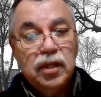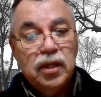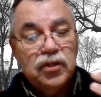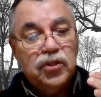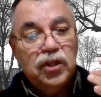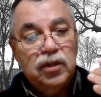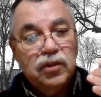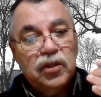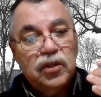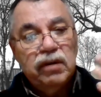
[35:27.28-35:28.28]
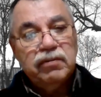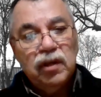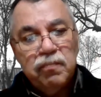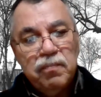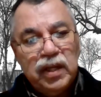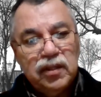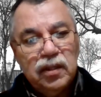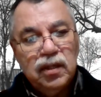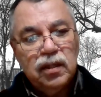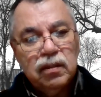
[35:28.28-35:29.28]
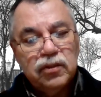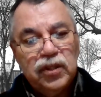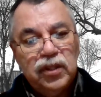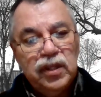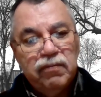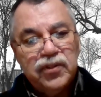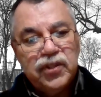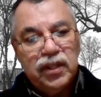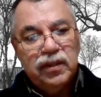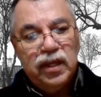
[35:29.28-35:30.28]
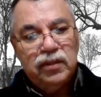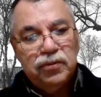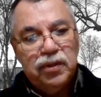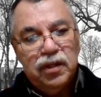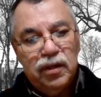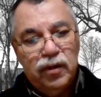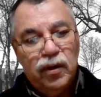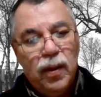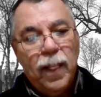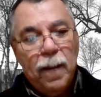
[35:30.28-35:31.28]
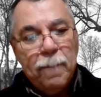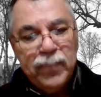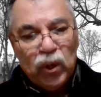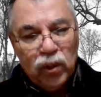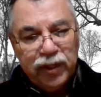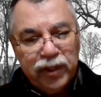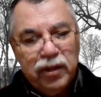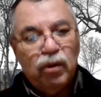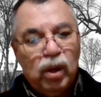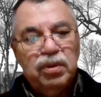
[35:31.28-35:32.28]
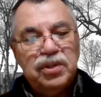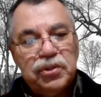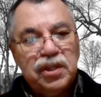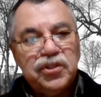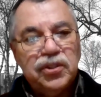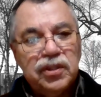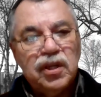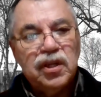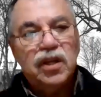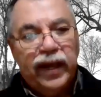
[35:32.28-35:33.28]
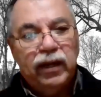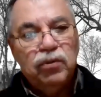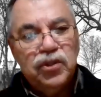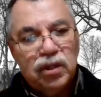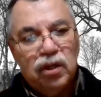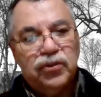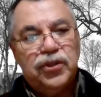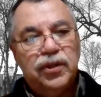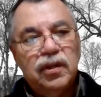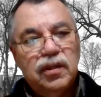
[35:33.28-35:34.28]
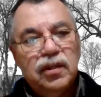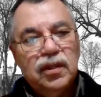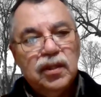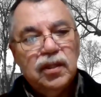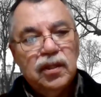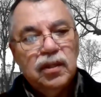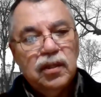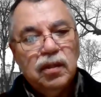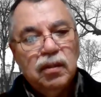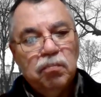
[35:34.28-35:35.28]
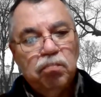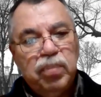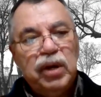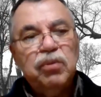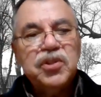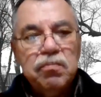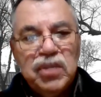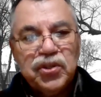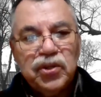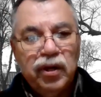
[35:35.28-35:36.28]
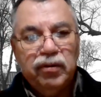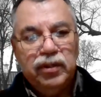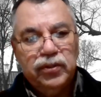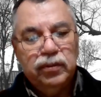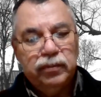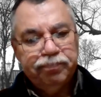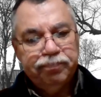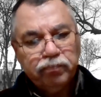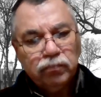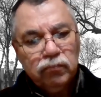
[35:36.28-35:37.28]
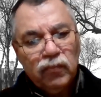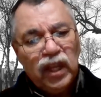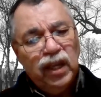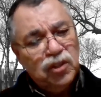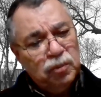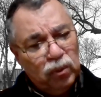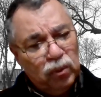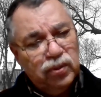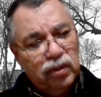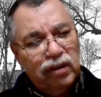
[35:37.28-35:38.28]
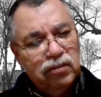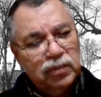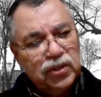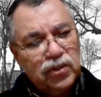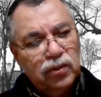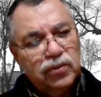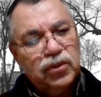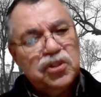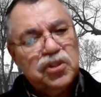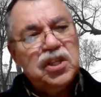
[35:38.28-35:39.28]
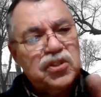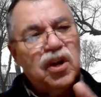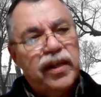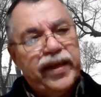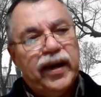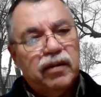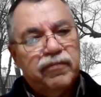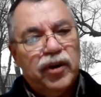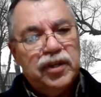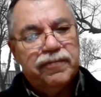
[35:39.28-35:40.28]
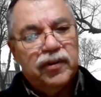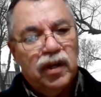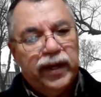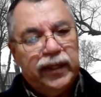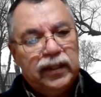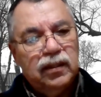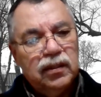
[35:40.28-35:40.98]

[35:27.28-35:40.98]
She never lamented it. She never said they treated her poorly. There were restrictions on language and culture, but it was a missionary school as opposed to the government school. So she saw that in a very different light.